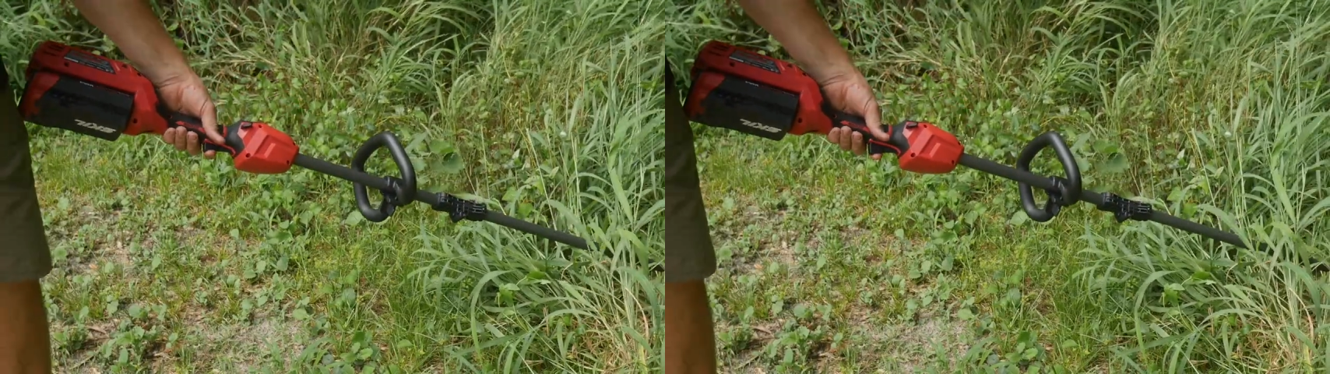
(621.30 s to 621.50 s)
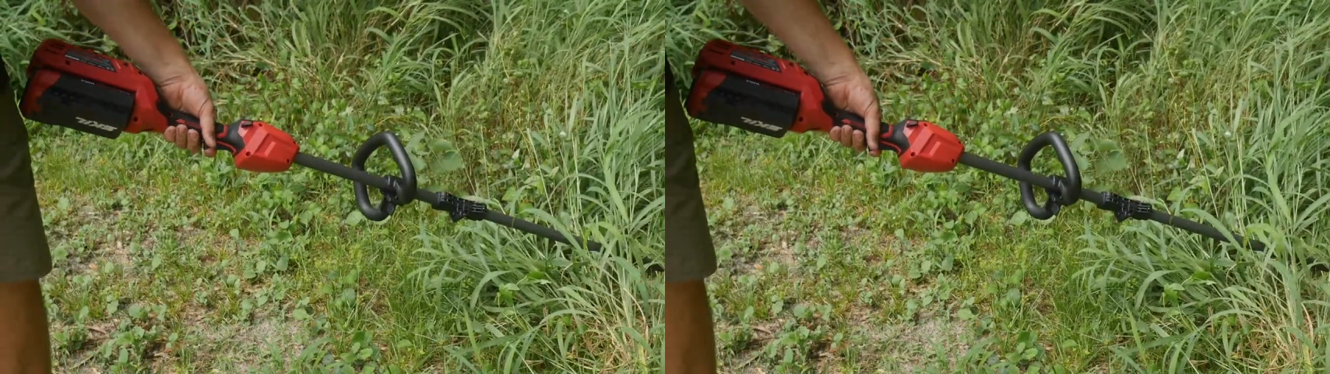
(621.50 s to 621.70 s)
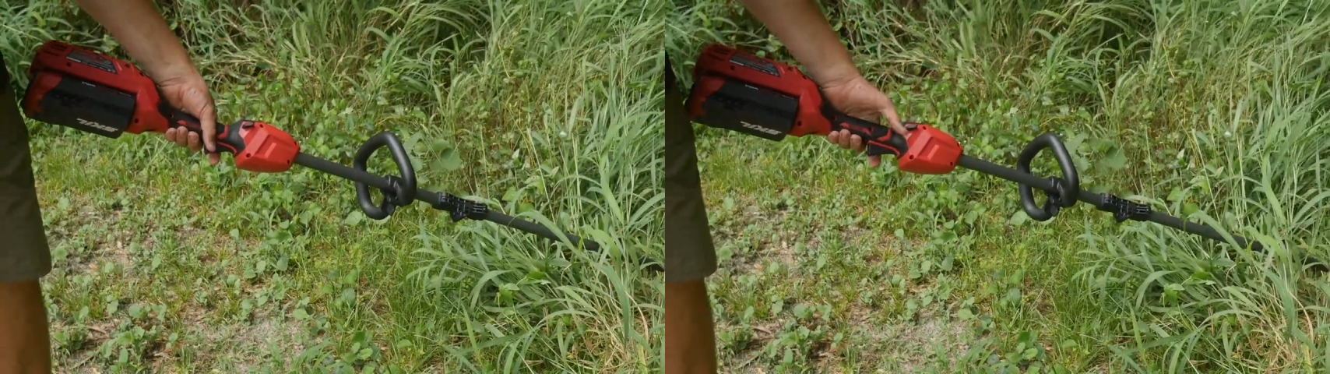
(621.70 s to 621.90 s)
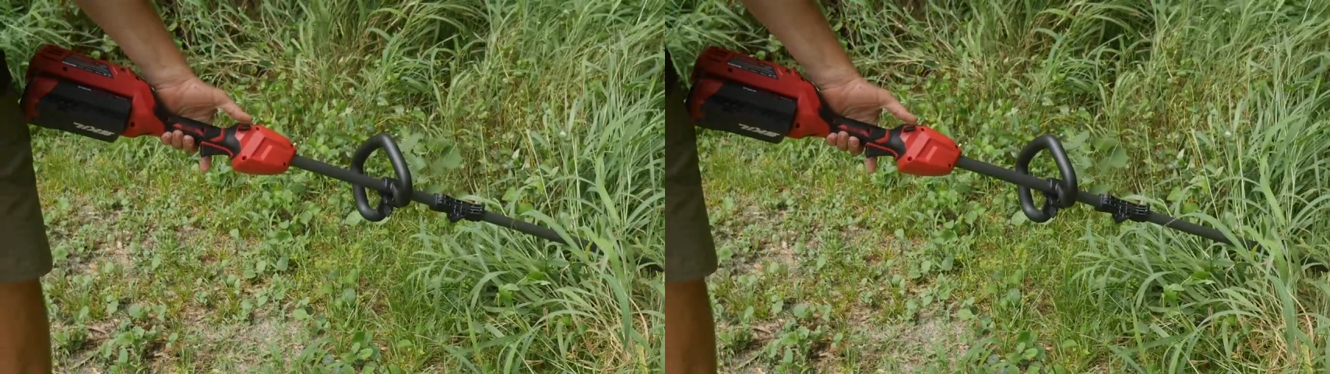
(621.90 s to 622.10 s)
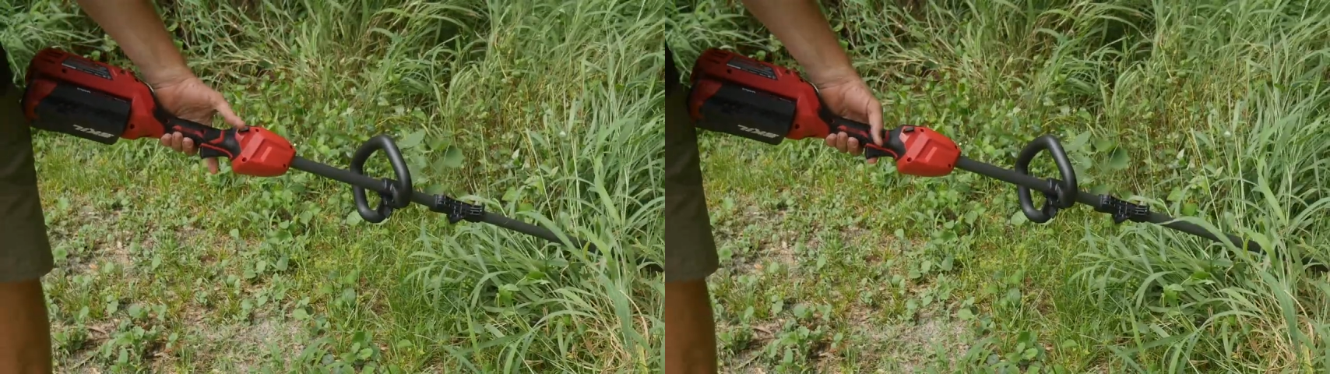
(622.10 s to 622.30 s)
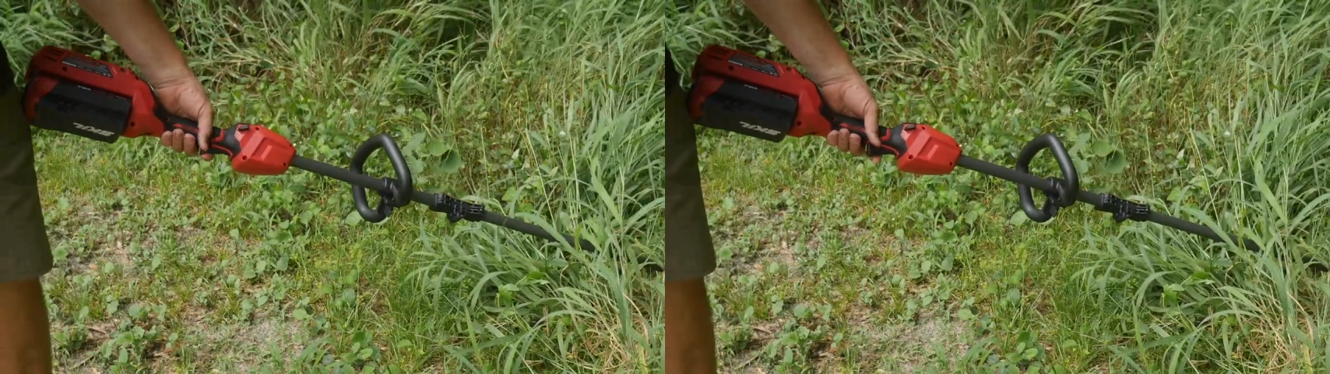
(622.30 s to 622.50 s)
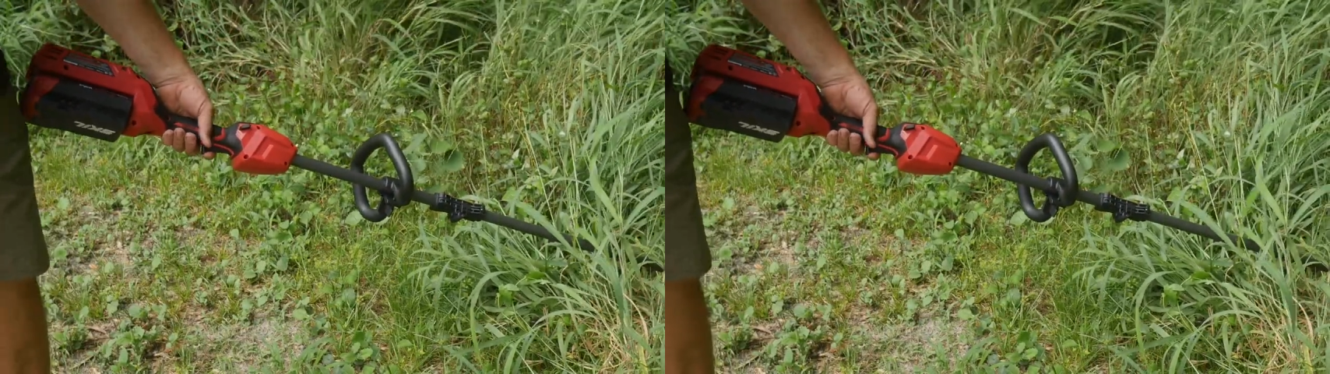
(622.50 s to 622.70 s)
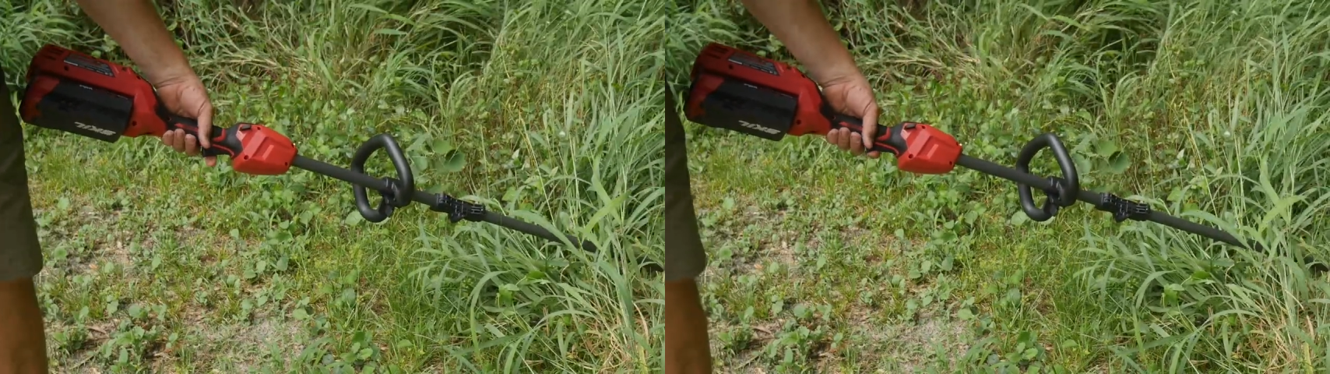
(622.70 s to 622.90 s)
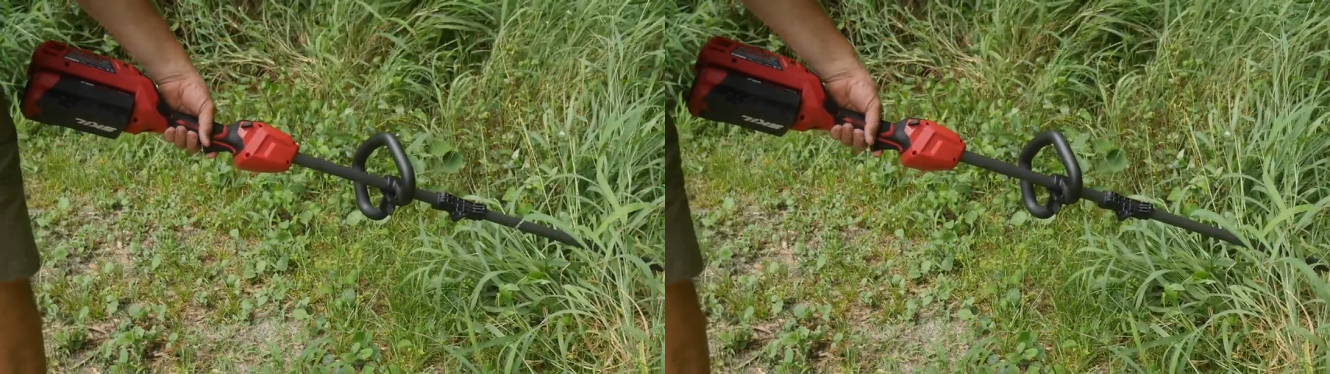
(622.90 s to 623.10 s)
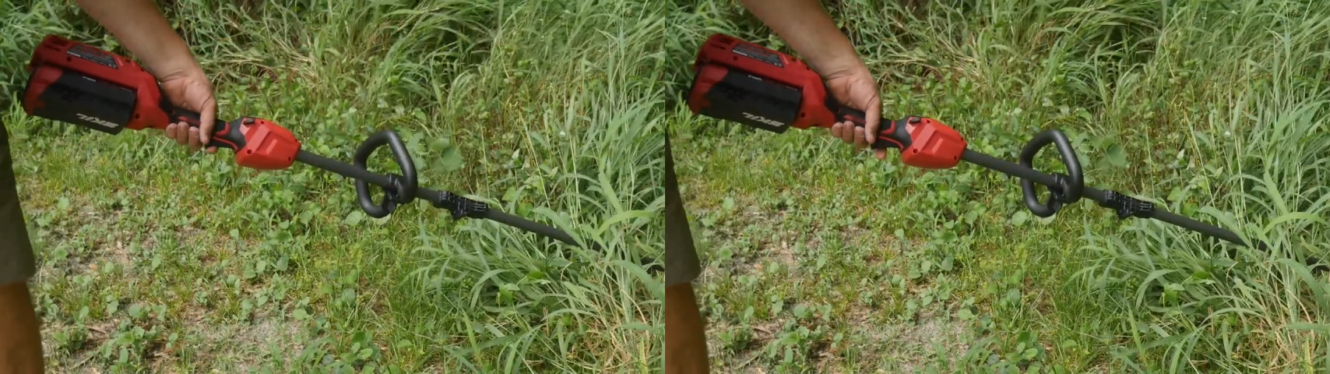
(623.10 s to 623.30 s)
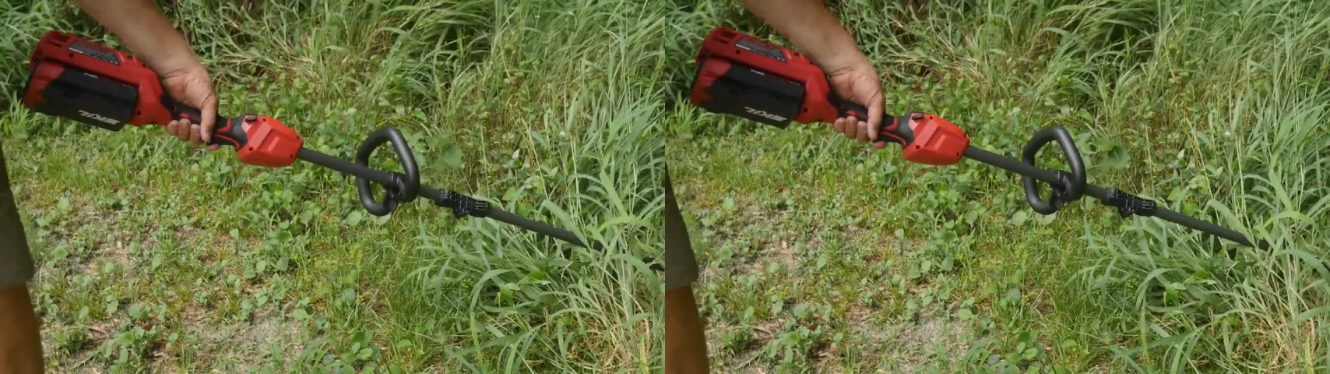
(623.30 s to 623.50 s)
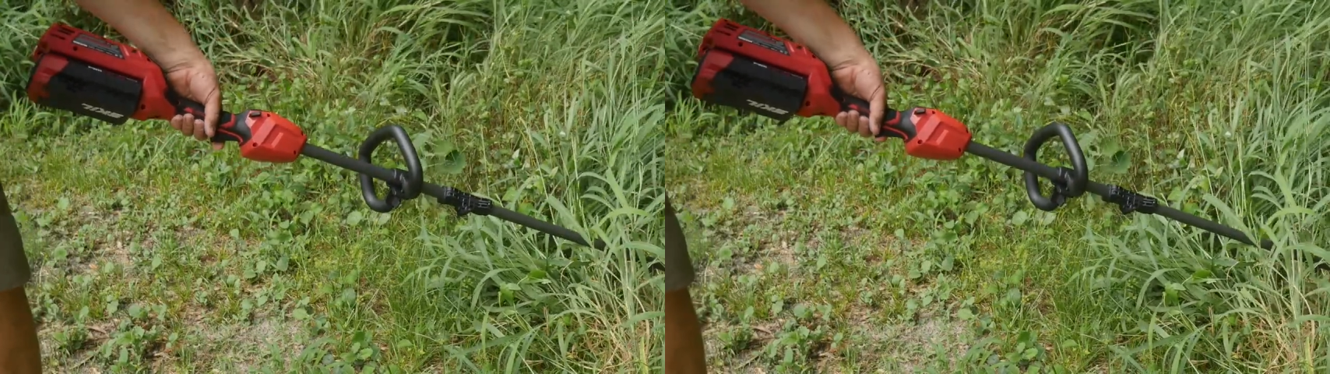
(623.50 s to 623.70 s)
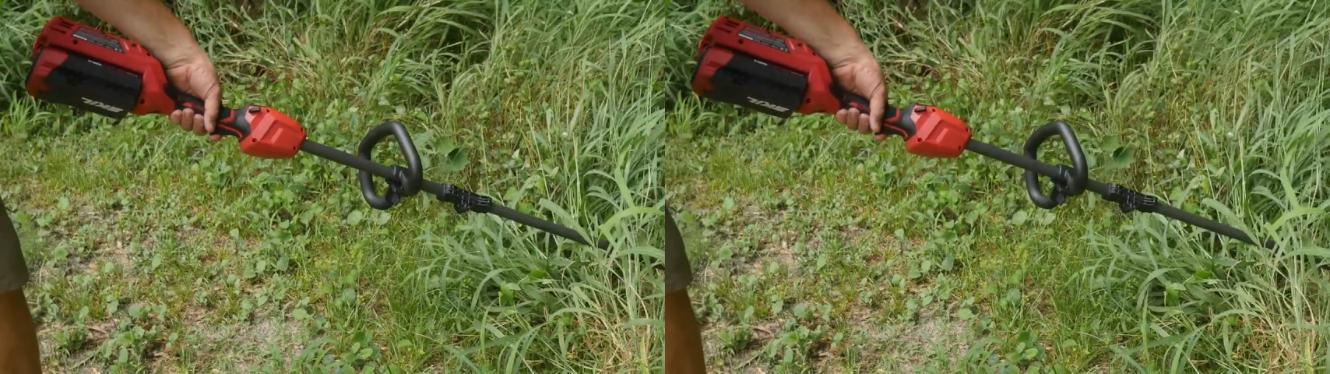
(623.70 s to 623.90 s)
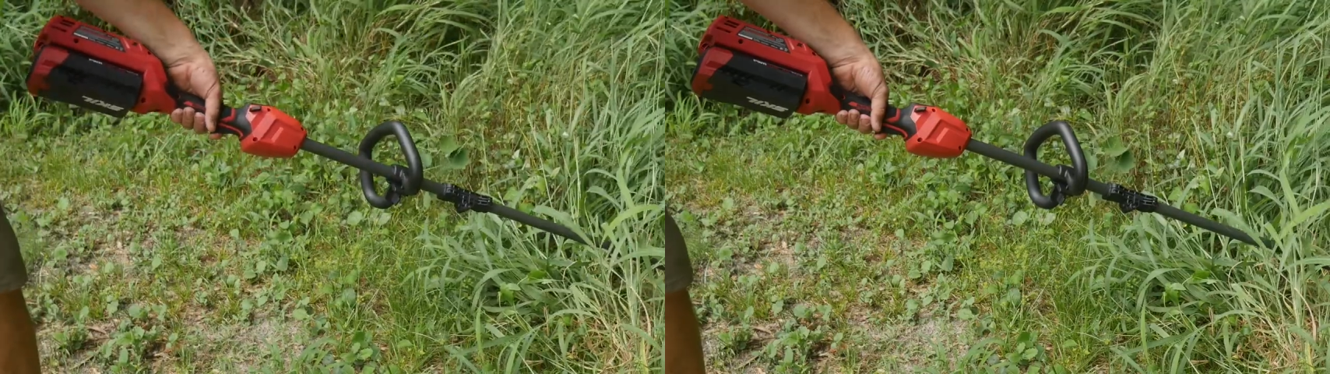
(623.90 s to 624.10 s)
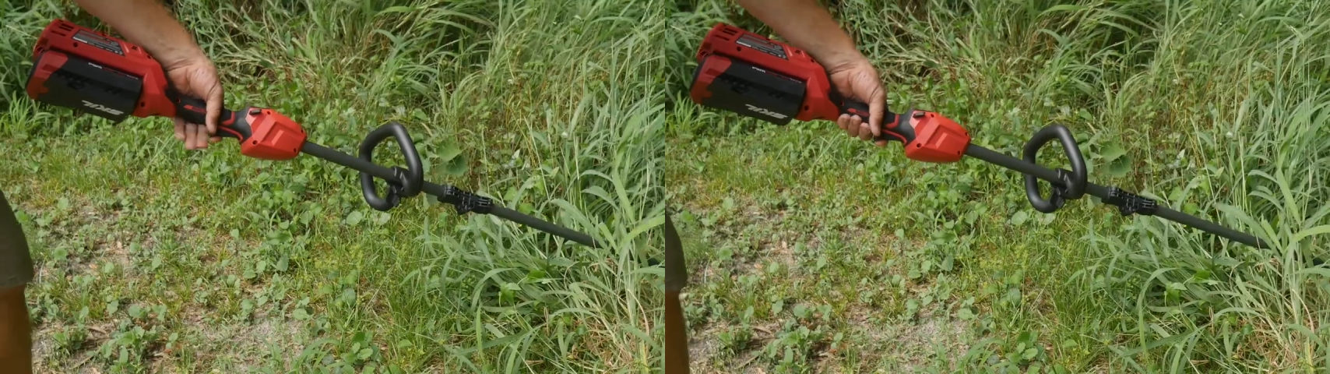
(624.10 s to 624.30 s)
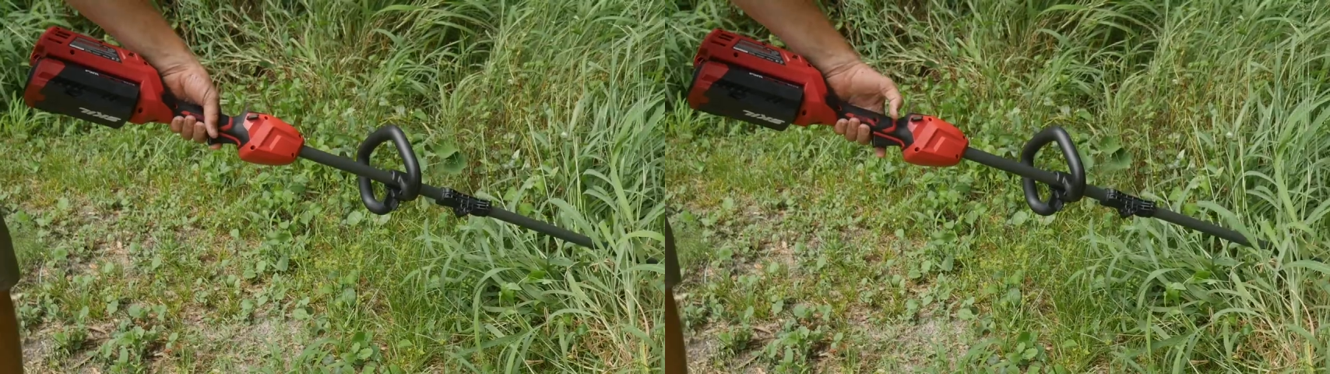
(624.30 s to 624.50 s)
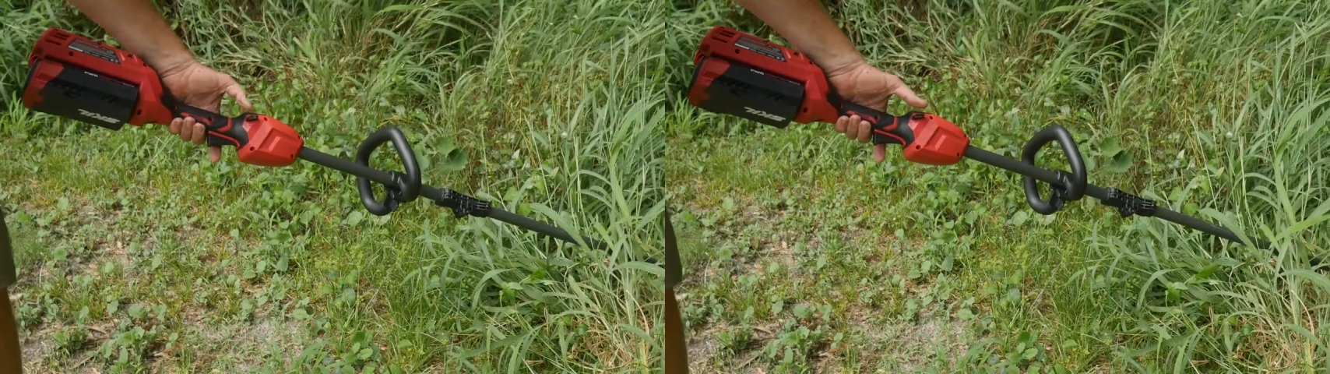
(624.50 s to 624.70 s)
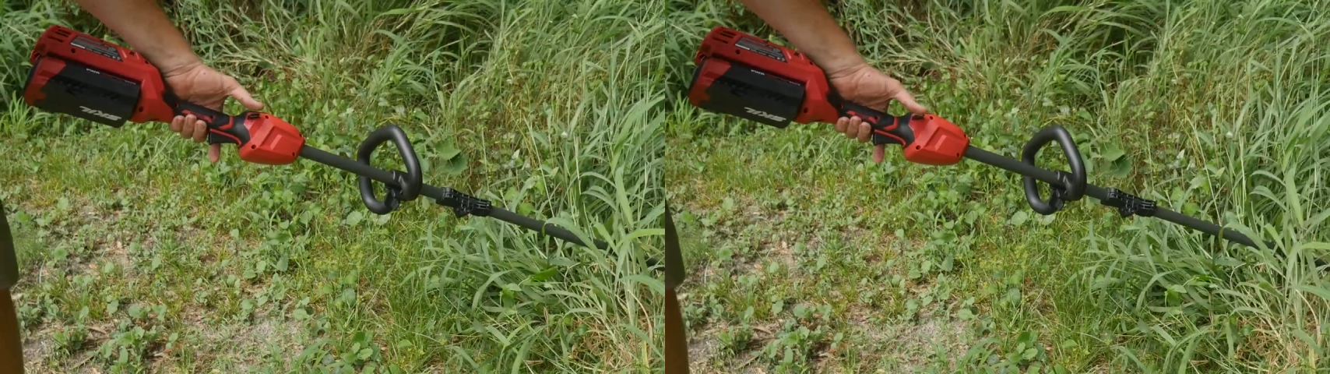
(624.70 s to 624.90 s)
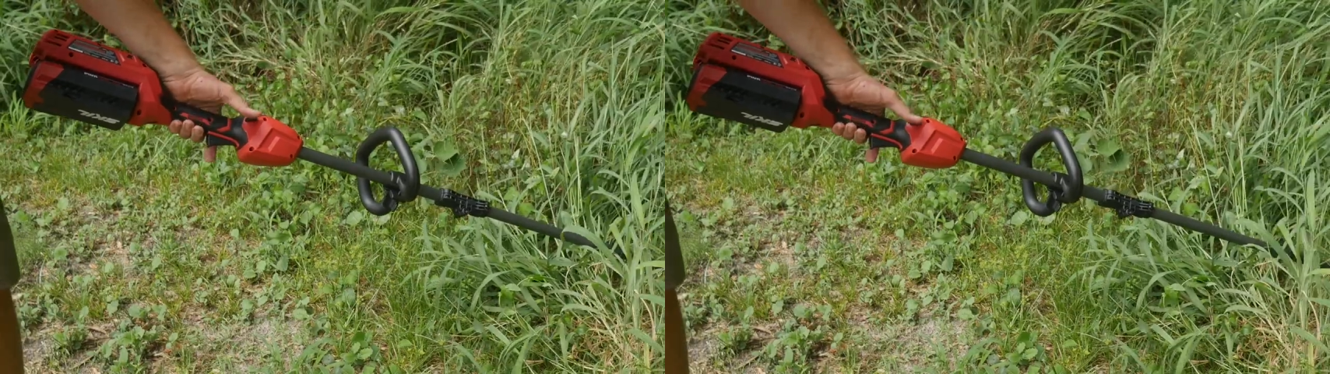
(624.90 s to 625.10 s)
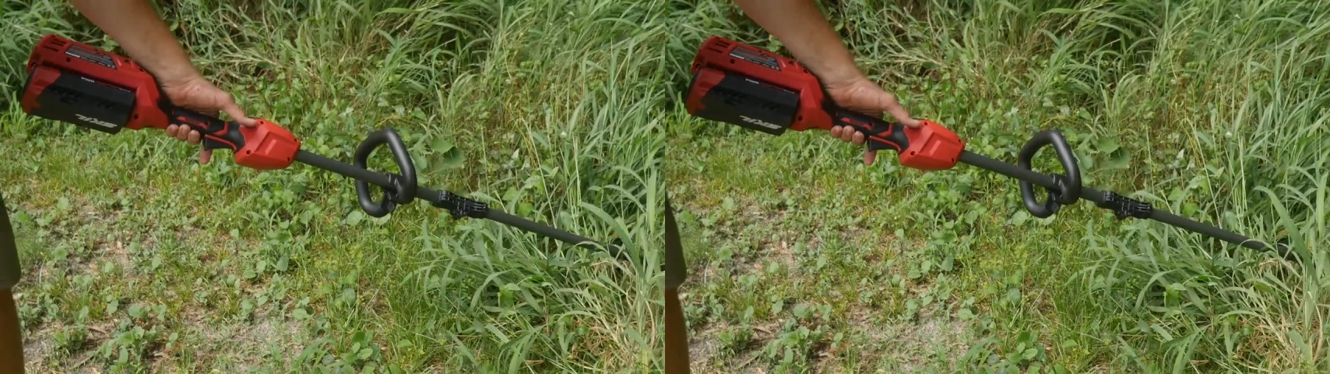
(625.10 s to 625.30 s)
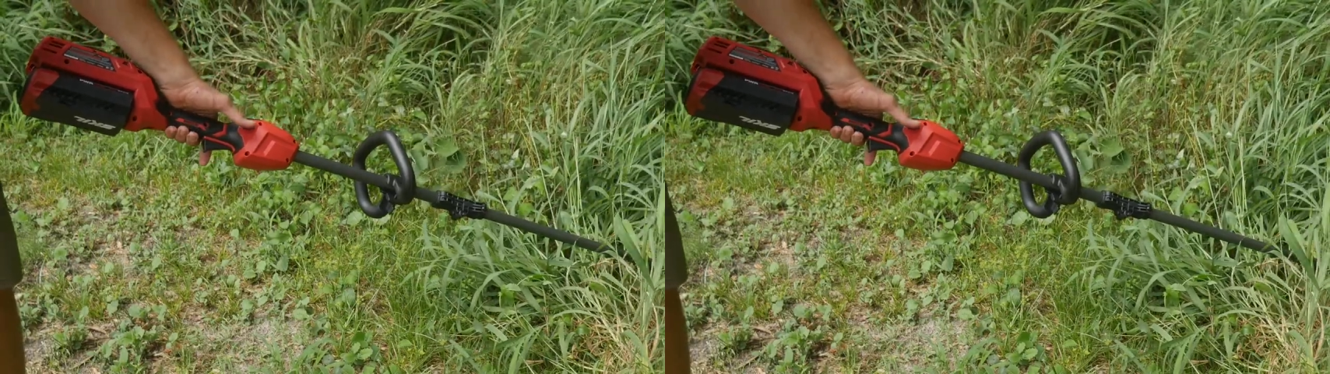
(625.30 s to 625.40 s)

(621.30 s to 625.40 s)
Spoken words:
Nobody's mouth can be seen.